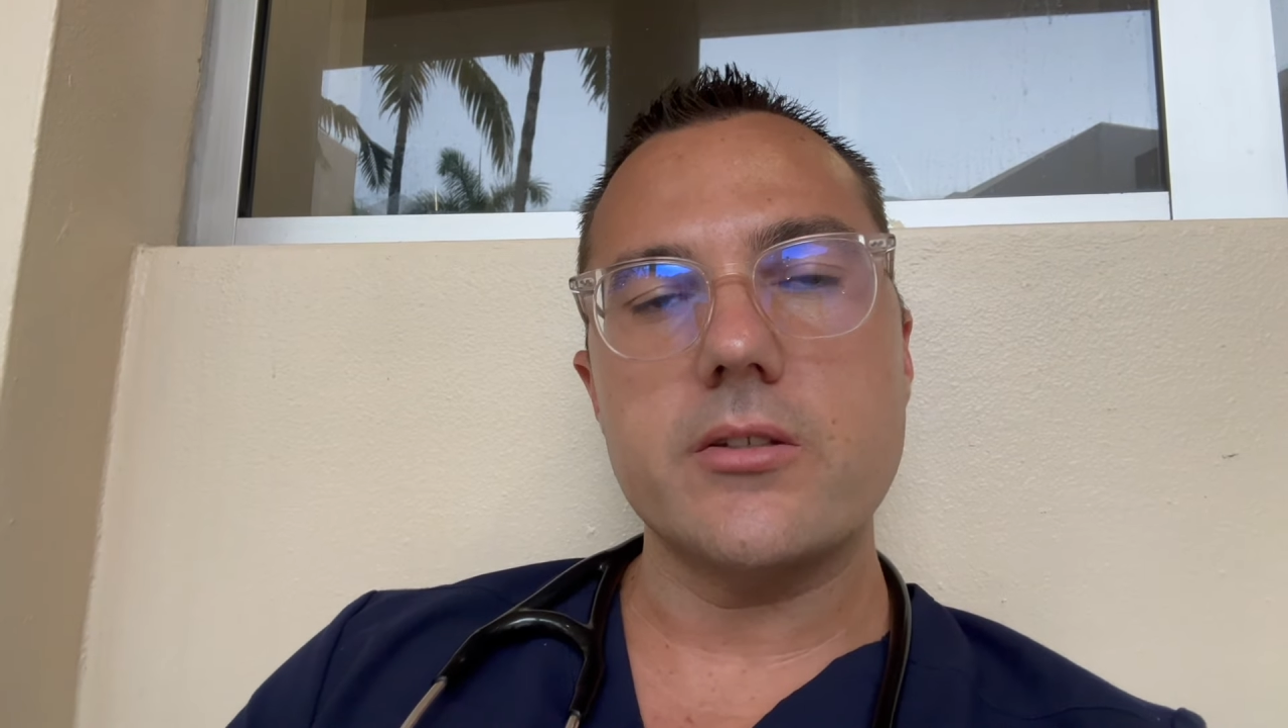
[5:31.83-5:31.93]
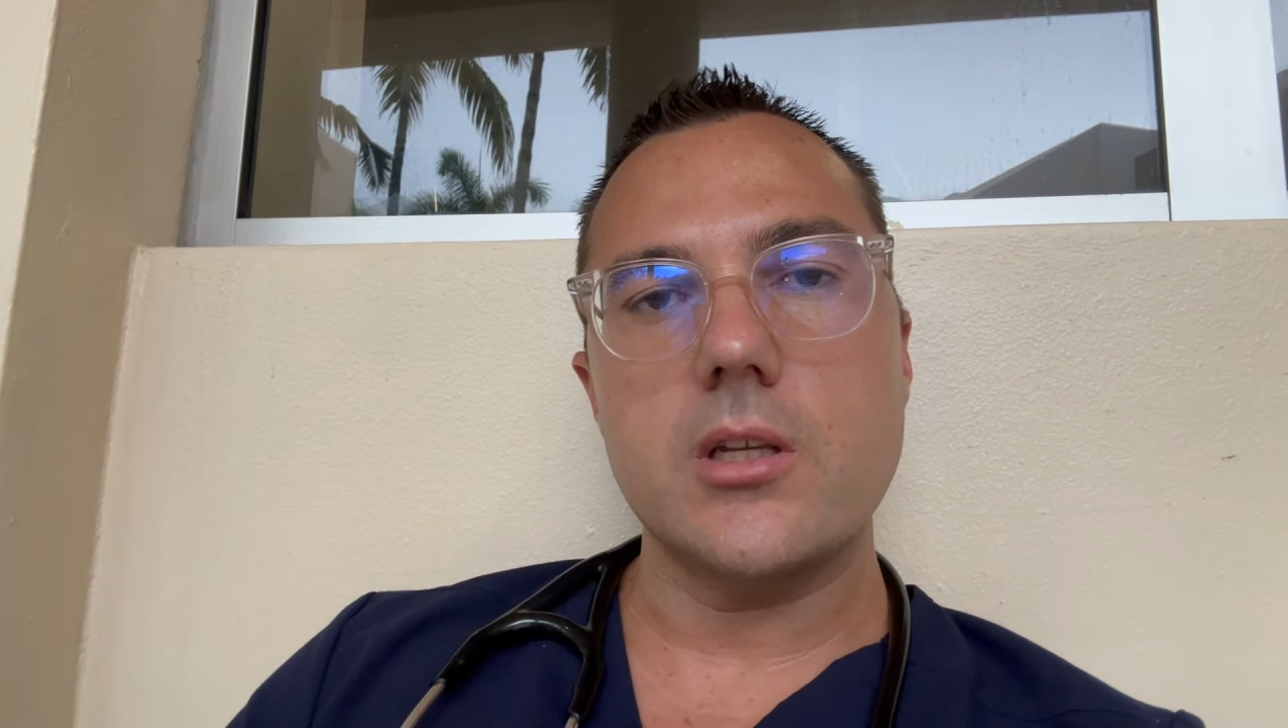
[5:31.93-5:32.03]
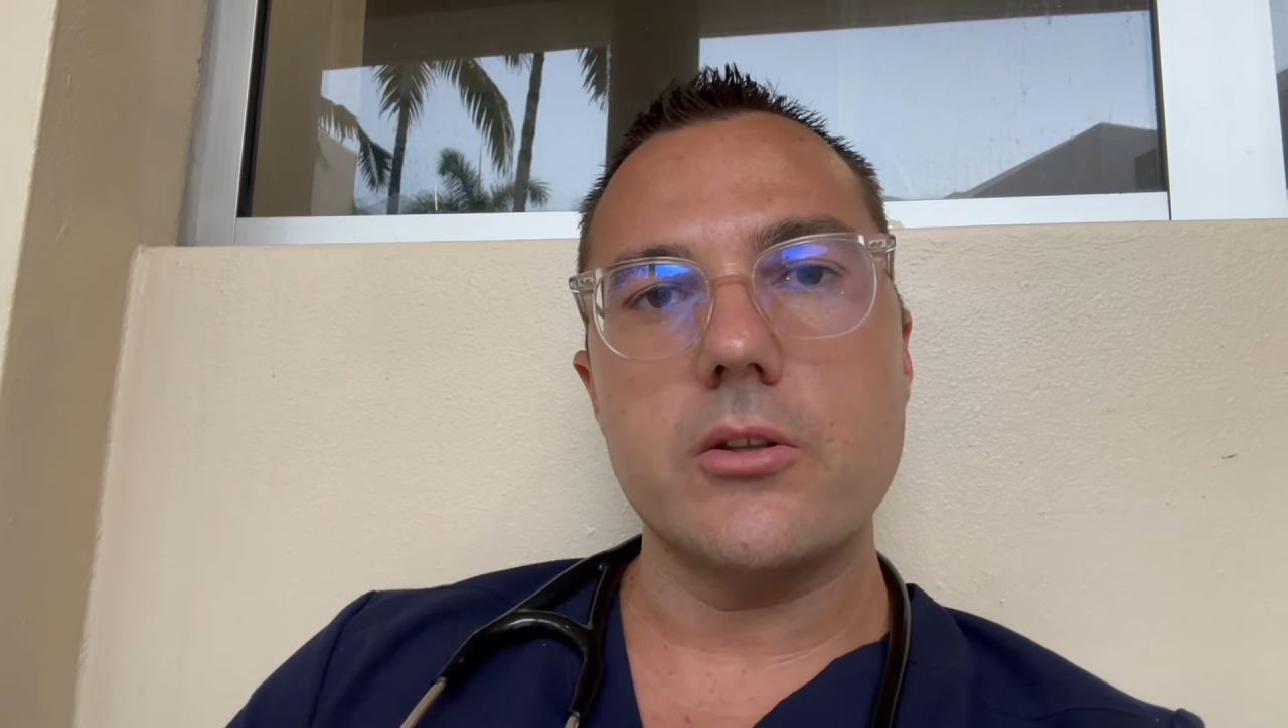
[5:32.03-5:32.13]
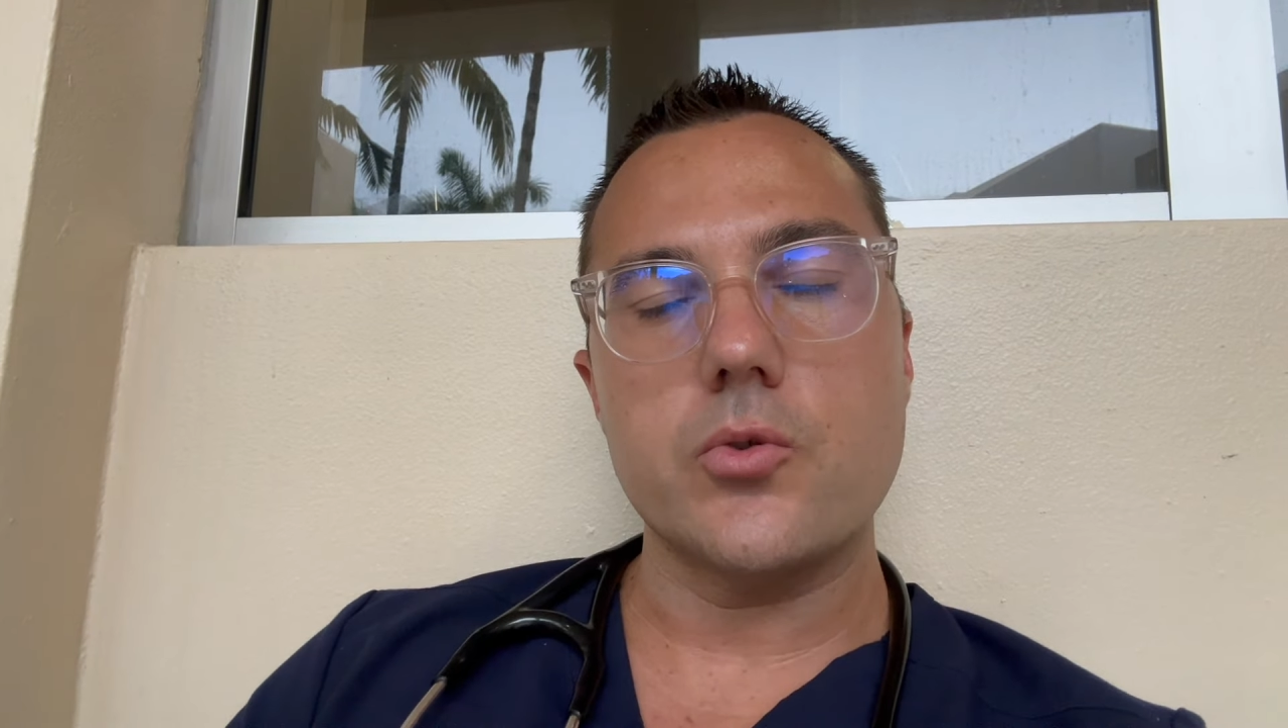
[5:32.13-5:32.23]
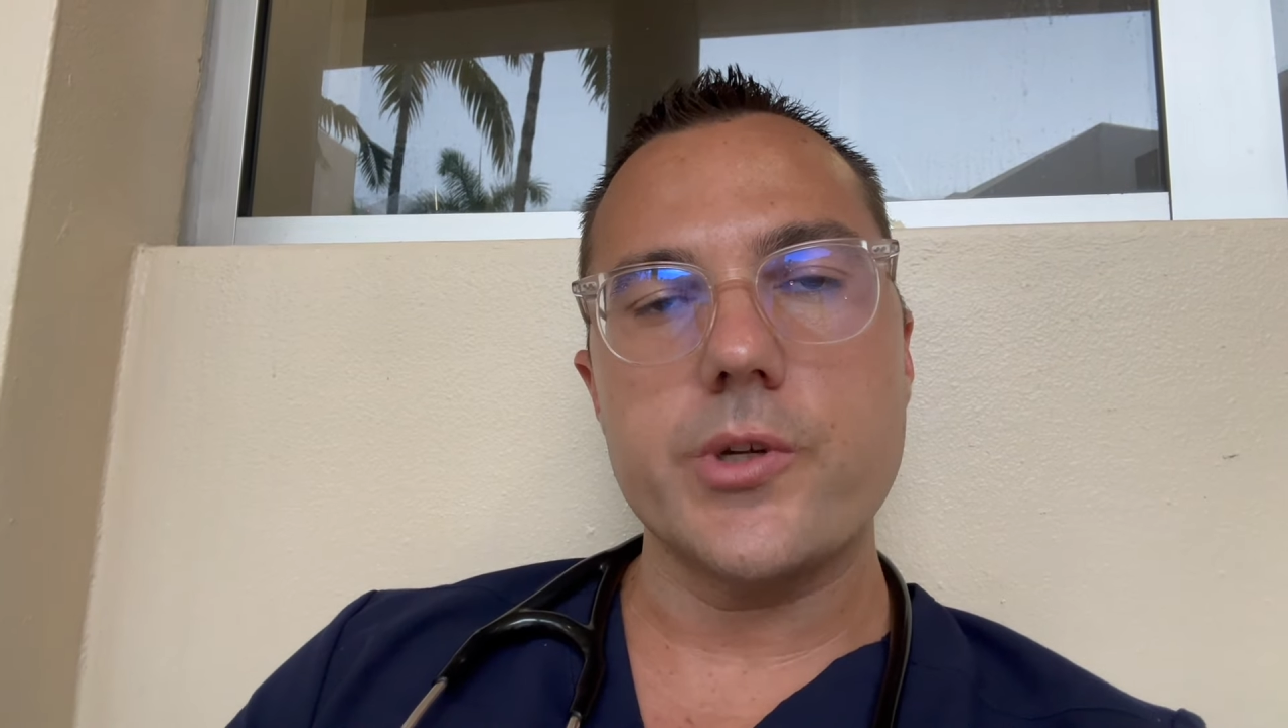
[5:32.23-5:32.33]

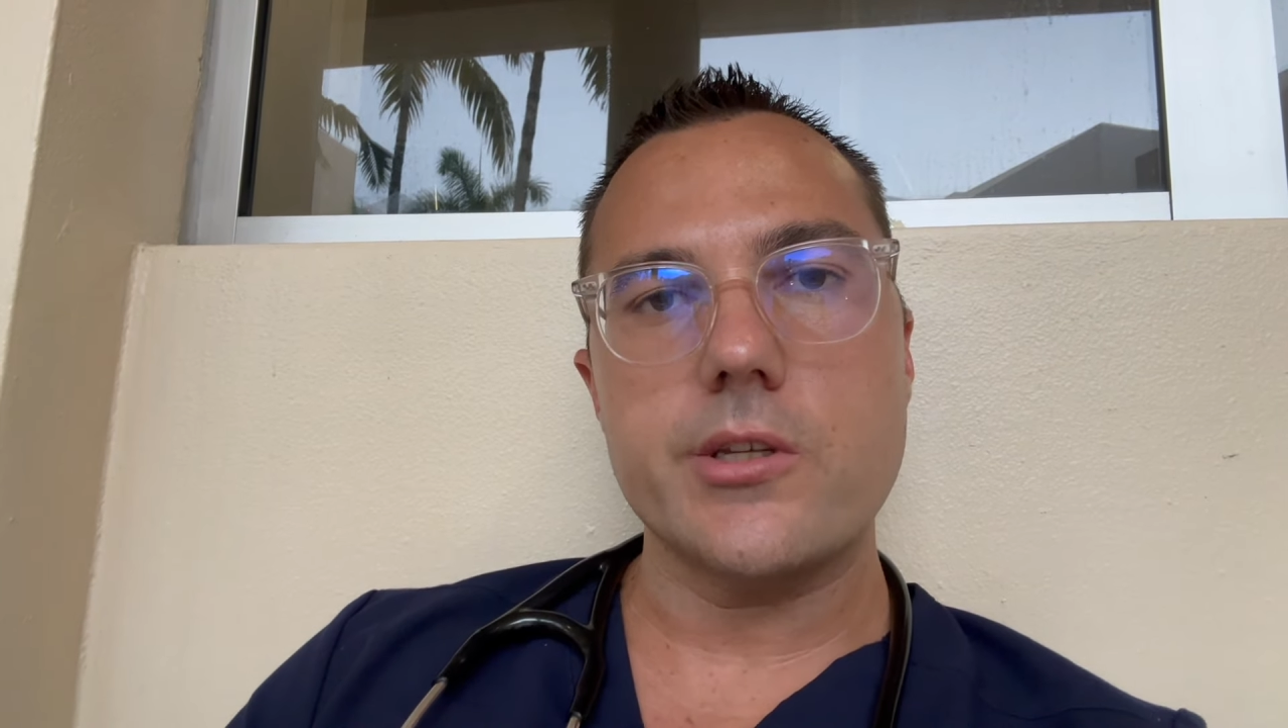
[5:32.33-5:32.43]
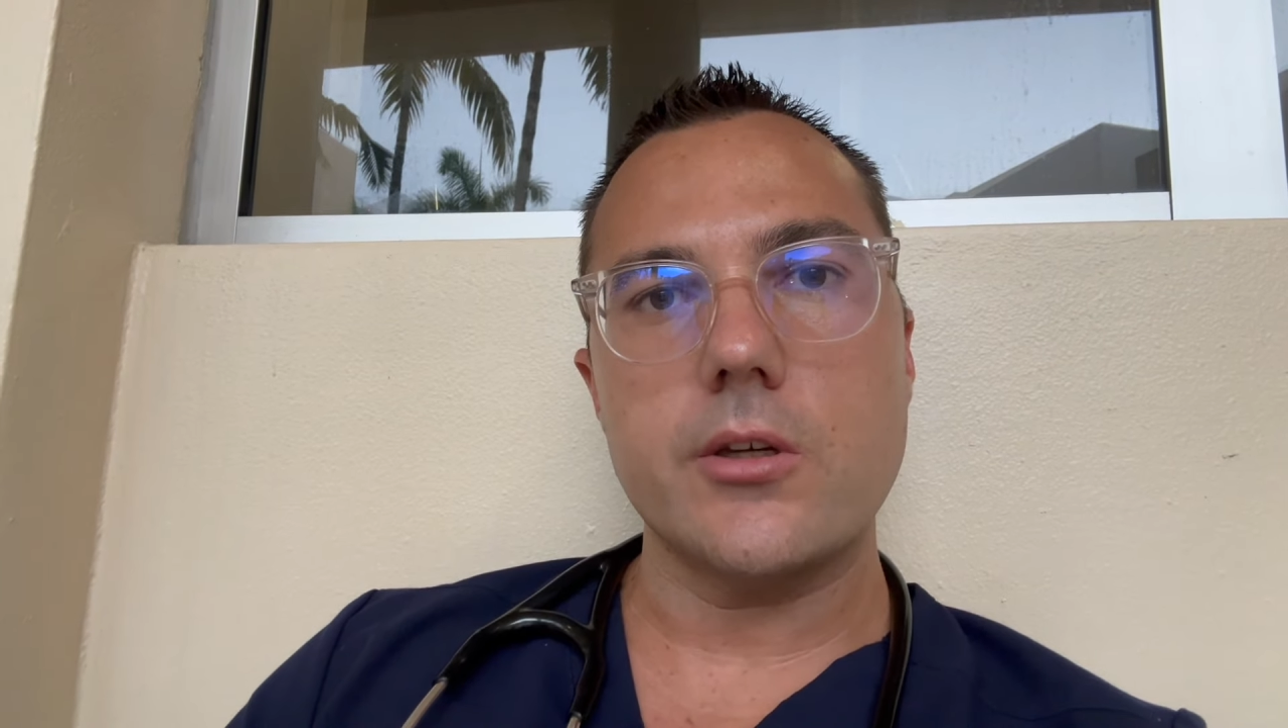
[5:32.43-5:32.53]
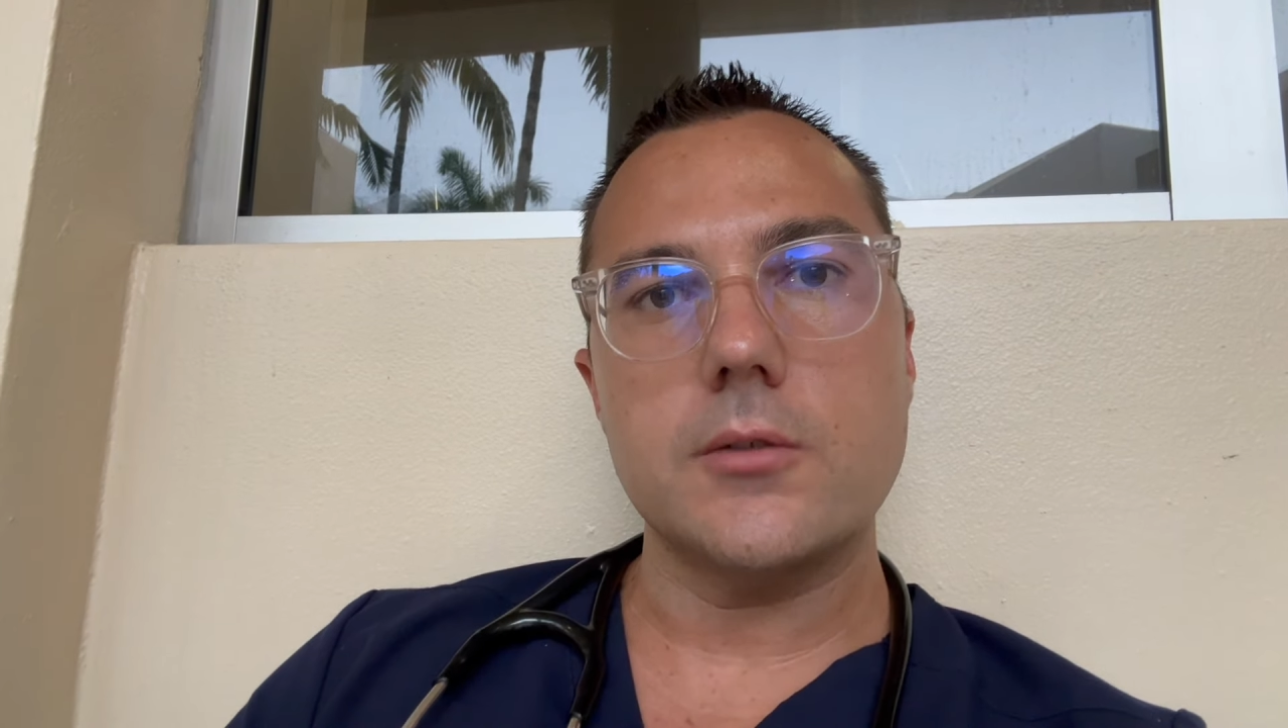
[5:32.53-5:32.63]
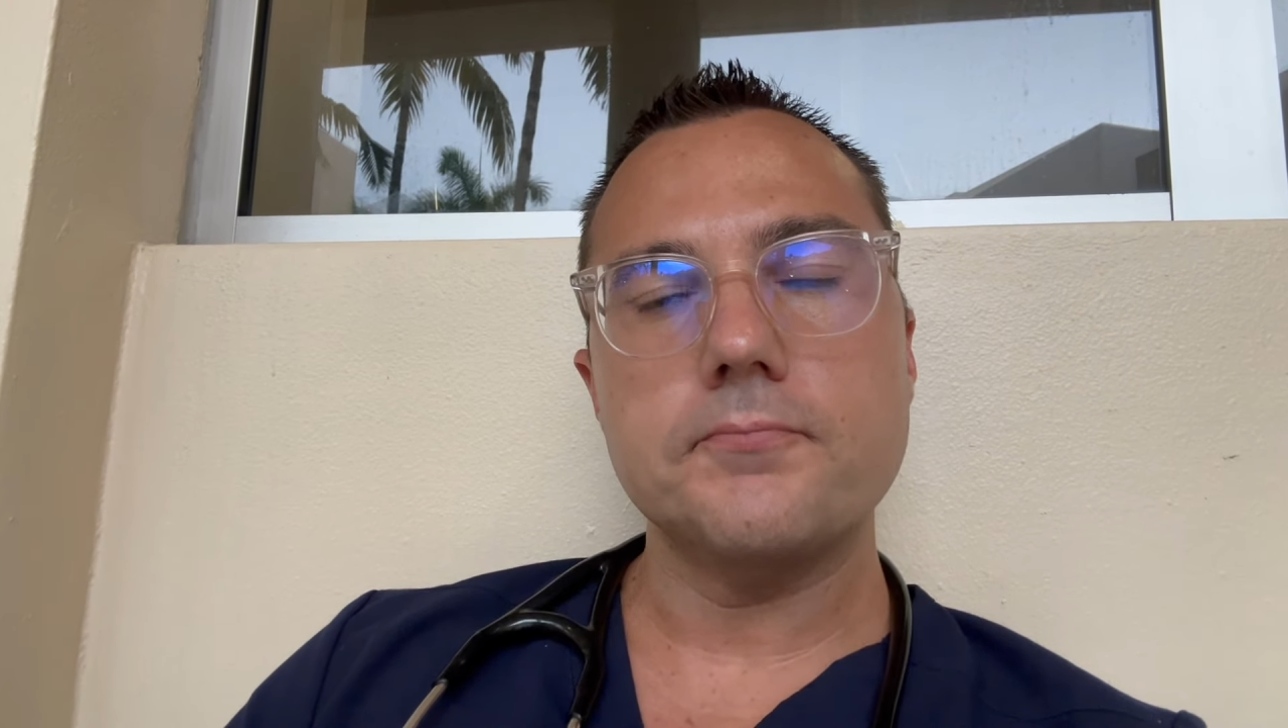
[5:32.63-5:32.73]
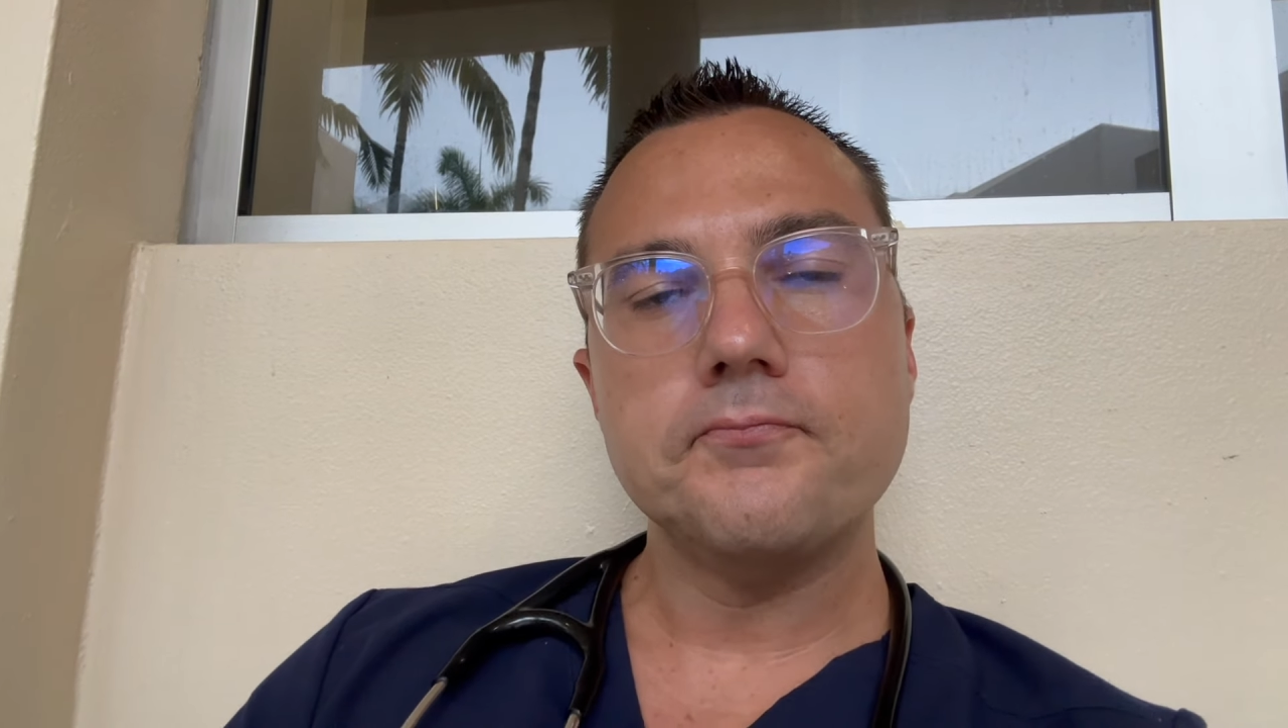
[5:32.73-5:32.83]
City and there's Wichita.